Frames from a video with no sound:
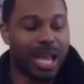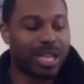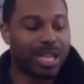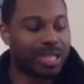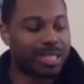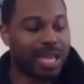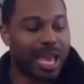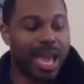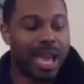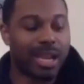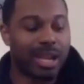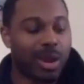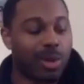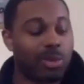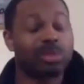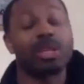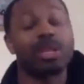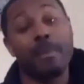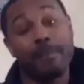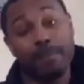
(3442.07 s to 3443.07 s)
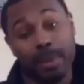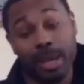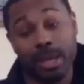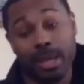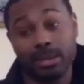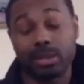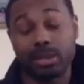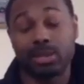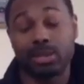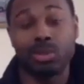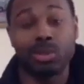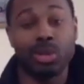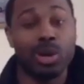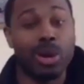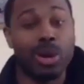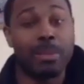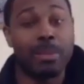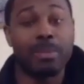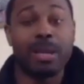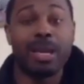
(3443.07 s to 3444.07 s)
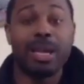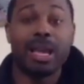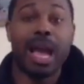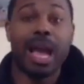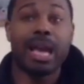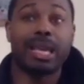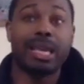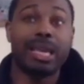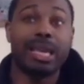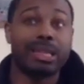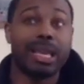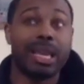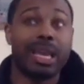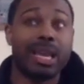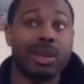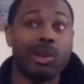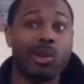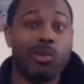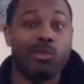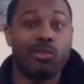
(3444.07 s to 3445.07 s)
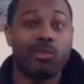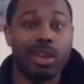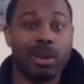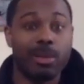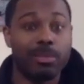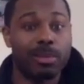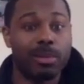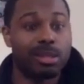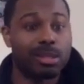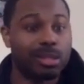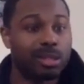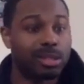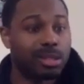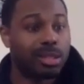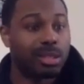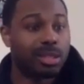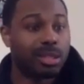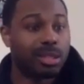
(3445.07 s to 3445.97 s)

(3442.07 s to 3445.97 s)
Like that's how it goes. Some places, you know, I'm I get there in November.